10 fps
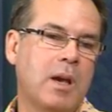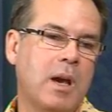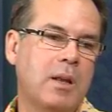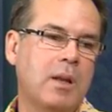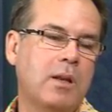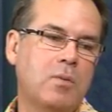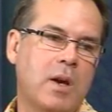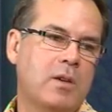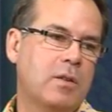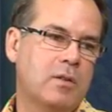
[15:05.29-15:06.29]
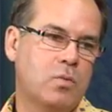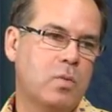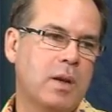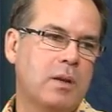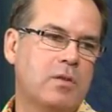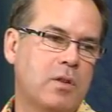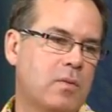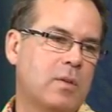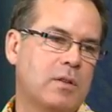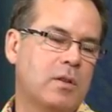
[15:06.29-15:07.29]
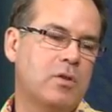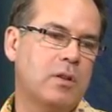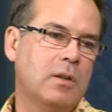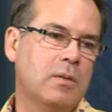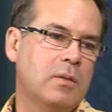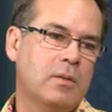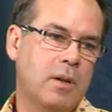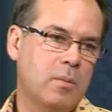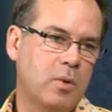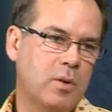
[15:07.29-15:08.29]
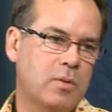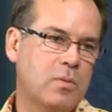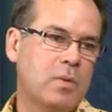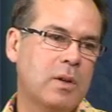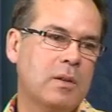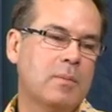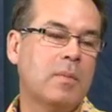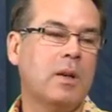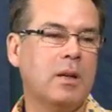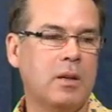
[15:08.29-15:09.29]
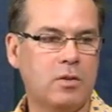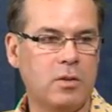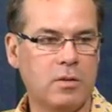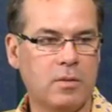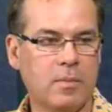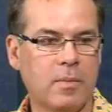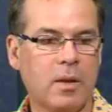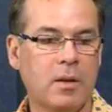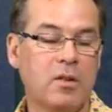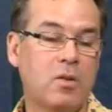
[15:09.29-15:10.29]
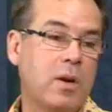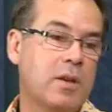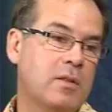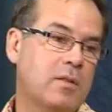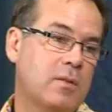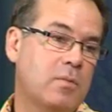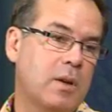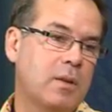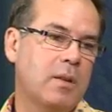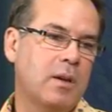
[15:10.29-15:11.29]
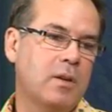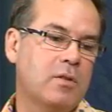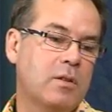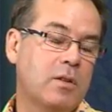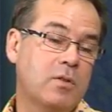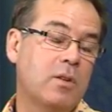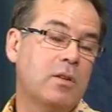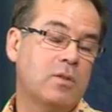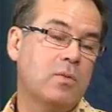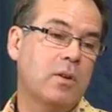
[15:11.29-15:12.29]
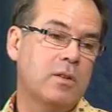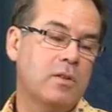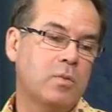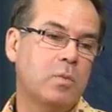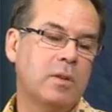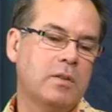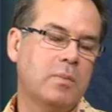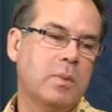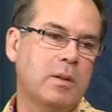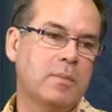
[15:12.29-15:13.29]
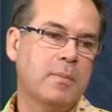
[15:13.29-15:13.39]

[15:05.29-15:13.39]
And any rash that is red generally is itchy. Sunburn is red, it itches. Grazes are red, they itch. And certainly psoriasis will itch a bit.